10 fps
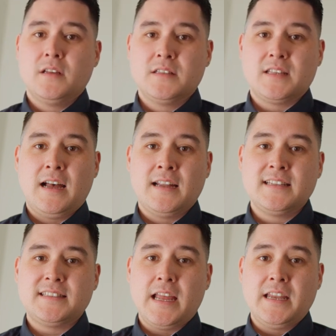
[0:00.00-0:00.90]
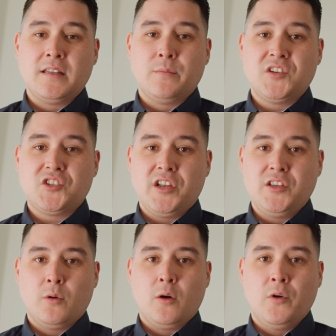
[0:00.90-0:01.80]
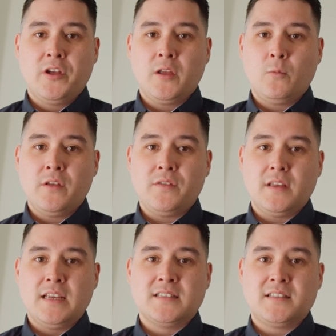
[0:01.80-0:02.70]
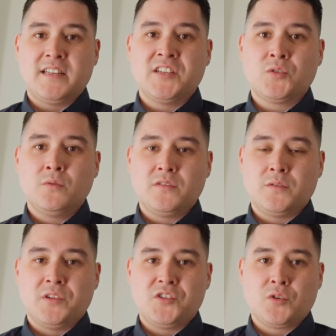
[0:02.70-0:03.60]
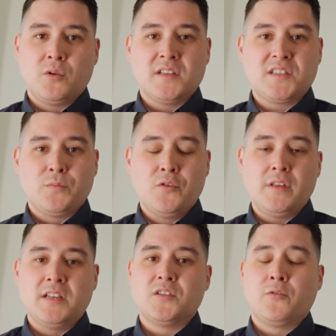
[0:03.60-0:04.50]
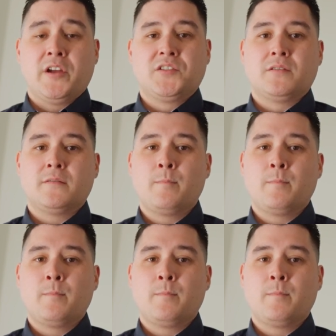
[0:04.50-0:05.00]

so understanding the machine you are working with is essential to ensure a smooth integration.